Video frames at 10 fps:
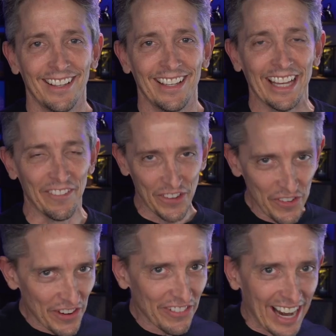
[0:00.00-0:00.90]
If you've
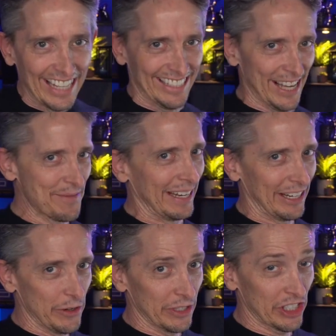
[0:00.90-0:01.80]
ever had somebody
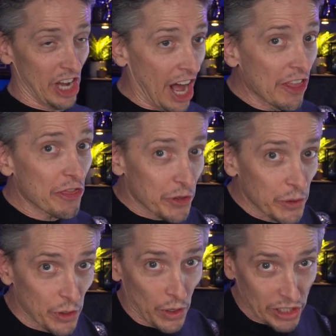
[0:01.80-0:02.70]
who has gone through
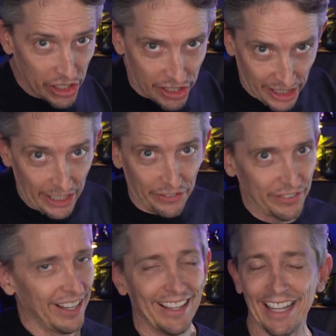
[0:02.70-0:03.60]
your stuff,
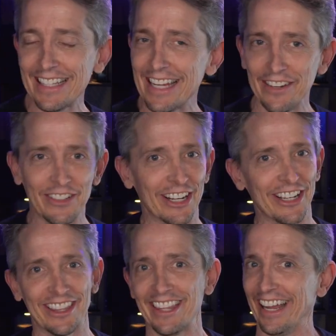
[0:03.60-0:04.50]
that's never a
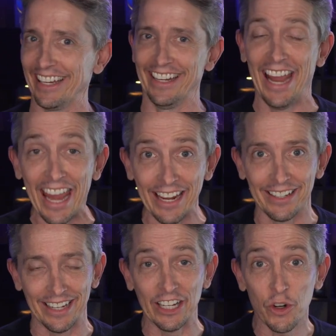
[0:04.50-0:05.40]
good thing. And
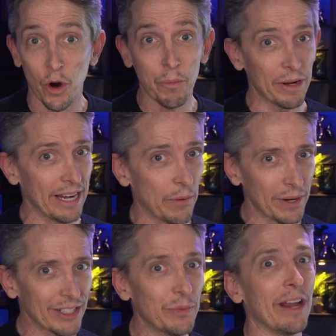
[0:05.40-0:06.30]
in corporate
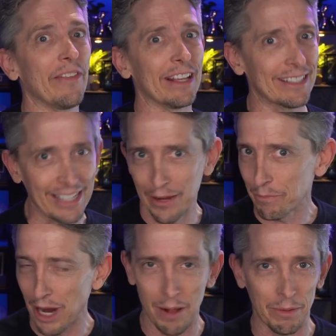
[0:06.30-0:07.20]
networks, we have that same
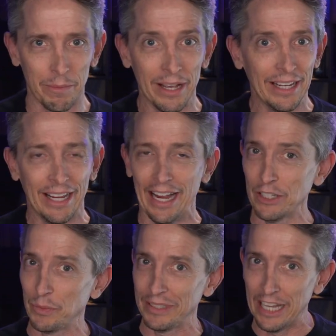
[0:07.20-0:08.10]
problem
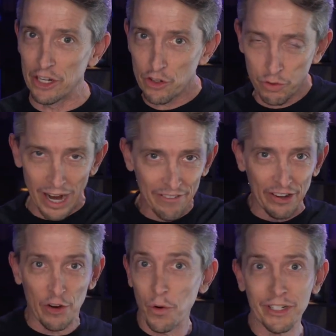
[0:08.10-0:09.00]
as we send traffic
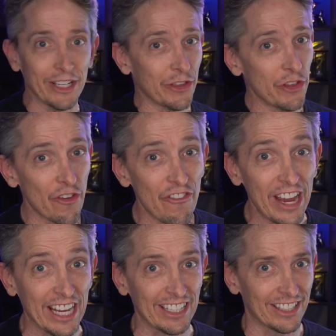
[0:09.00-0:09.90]
coursing through the
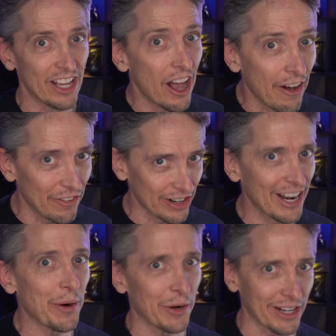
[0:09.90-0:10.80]
veins of our
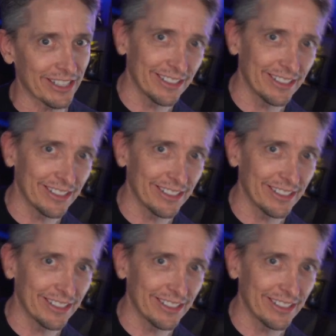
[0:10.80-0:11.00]
networks.